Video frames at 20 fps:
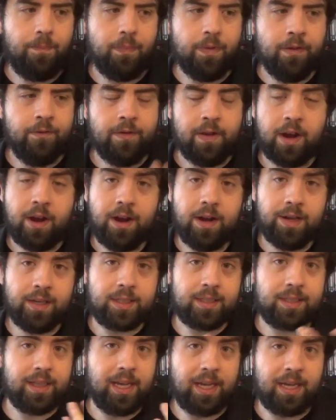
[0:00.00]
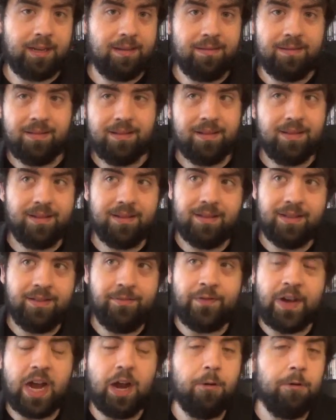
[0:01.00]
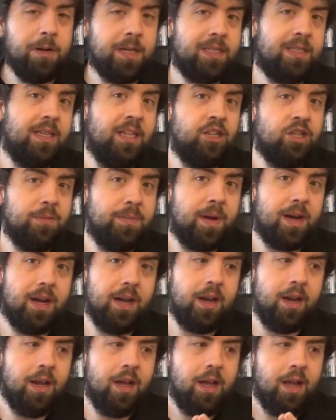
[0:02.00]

various like virus Digimon